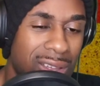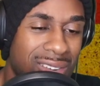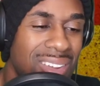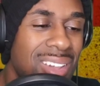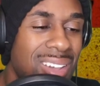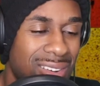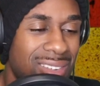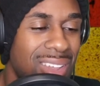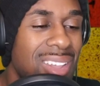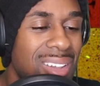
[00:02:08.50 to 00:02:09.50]

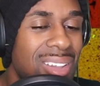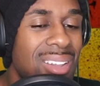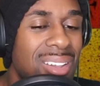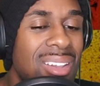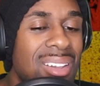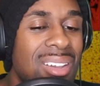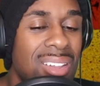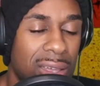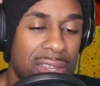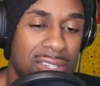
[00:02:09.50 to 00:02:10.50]

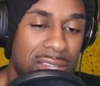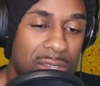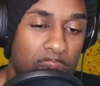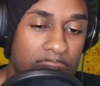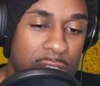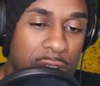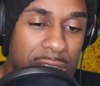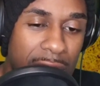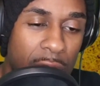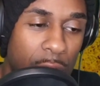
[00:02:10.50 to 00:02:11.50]
Is 22, is
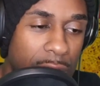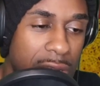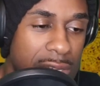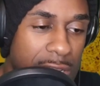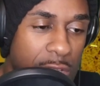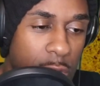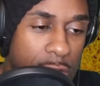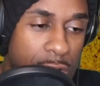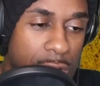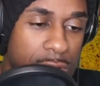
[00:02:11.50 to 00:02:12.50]
that how old he is? Is he
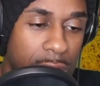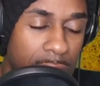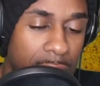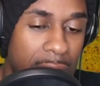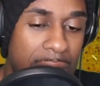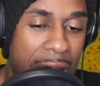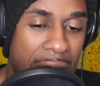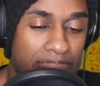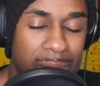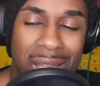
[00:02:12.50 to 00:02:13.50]
22 years old?
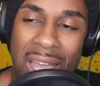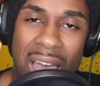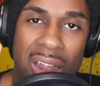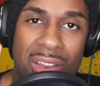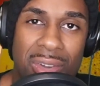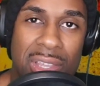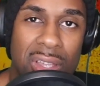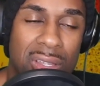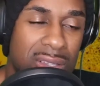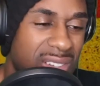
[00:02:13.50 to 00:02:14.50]
I don't know. He
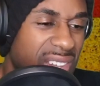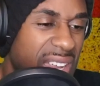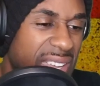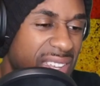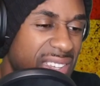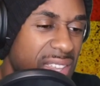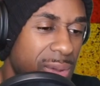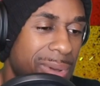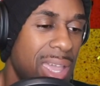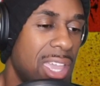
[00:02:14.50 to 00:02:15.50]
looked like either
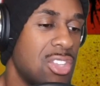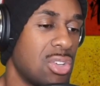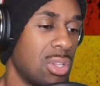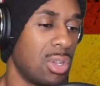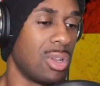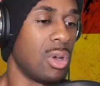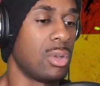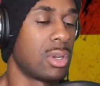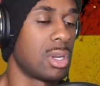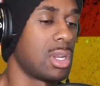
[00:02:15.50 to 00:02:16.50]
my age or a little
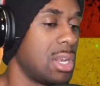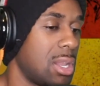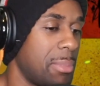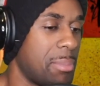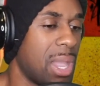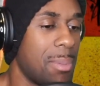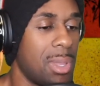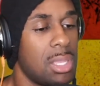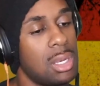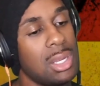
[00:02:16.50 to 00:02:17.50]
older, in my
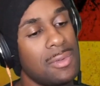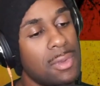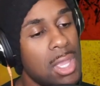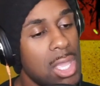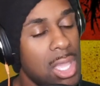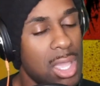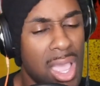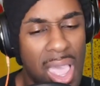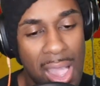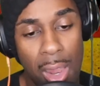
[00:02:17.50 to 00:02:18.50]
opinion.
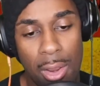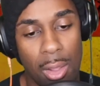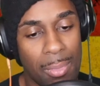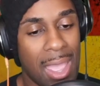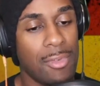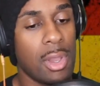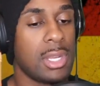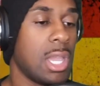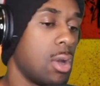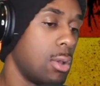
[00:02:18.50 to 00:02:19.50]
I don't know. I have no
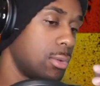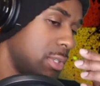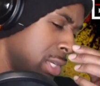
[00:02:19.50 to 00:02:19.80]
idea how old